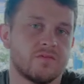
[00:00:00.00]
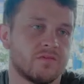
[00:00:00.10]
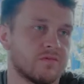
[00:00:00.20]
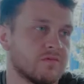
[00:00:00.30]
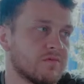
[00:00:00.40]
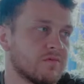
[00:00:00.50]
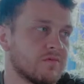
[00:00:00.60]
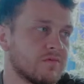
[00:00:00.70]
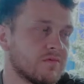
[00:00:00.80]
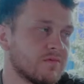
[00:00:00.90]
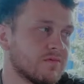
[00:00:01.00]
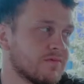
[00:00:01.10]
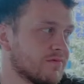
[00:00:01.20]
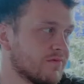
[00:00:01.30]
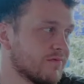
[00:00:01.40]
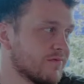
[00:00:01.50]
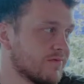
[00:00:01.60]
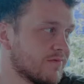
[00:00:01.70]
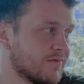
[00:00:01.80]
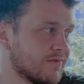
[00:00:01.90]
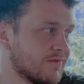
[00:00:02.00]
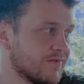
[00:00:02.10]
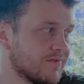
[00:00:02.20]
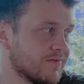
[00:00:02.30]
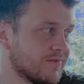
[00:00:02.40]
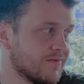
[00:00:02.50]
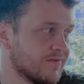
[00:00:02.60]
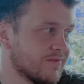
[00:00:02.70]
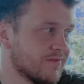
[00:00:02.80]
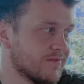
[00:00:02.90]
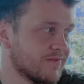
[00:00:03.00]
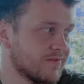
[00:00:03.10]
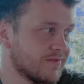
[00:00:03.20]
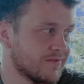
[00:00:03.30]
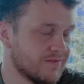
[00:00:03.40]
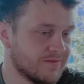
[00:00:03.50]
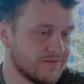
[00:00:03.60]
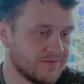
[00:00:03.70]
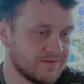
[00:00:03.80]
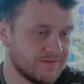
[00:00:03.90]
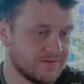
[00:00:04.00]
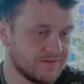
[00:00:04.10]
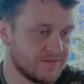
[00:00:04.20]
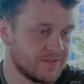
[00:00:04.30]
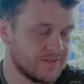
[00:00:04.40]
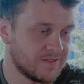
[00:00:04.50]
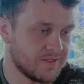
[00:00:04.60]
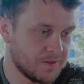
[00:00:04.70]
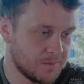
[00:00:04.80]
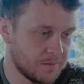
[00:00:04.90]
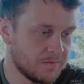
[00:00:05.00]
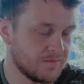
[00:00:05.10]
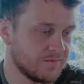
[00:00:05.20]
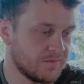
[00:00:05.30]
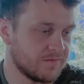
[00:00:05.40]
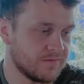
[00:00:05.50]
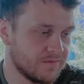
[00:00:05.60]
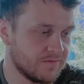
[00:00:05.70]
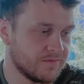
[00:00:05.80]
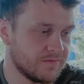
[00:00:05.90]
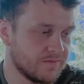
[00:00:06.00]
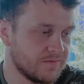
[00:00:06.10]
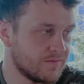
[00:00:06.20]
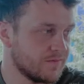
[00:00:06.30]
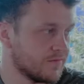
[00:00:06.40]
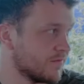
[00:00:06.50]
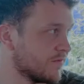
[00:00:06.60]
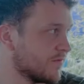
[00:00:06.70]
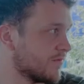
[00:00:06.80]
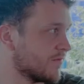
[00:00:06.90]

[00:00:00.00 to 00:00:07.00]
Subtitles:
This person isn't speaking.